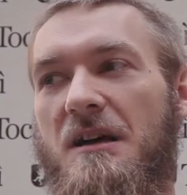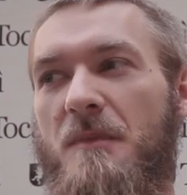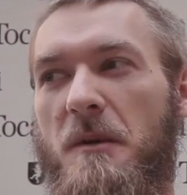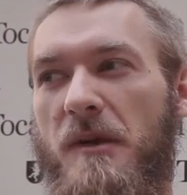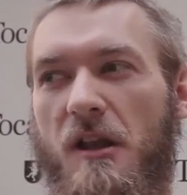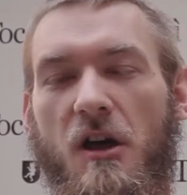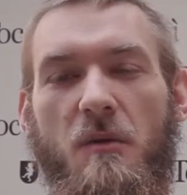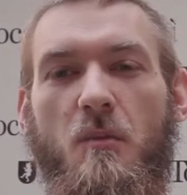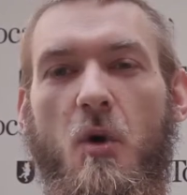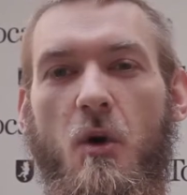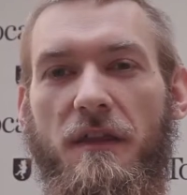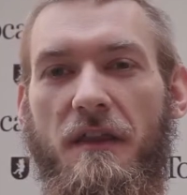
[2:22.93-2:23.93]
maybe a lot
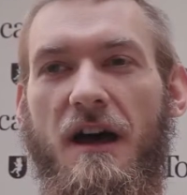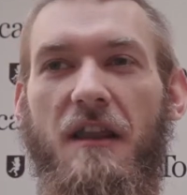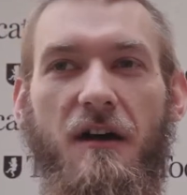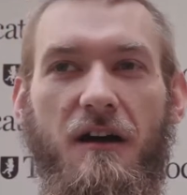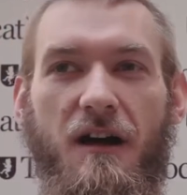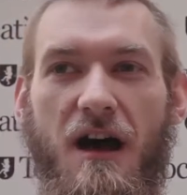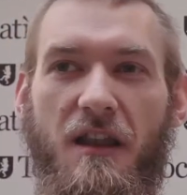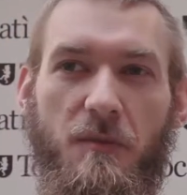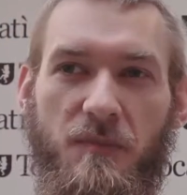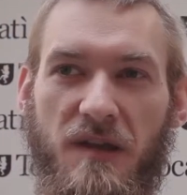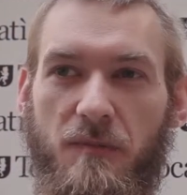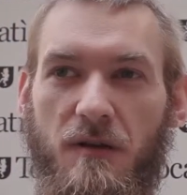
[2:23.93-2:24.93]
more than other
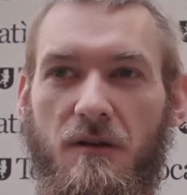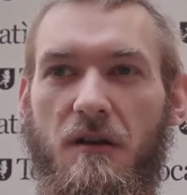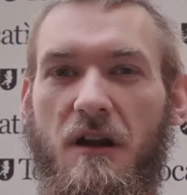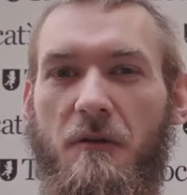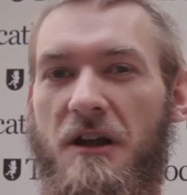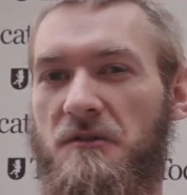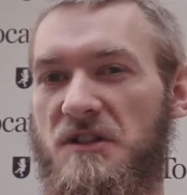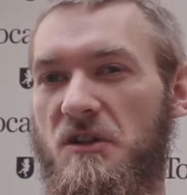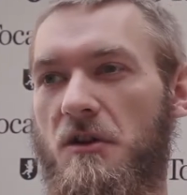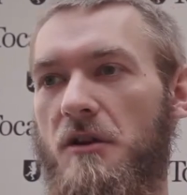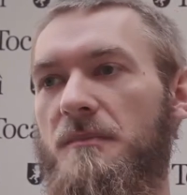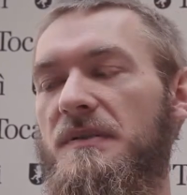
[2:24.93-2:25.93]
people around
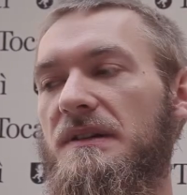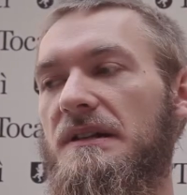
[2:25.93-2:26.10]
Europe.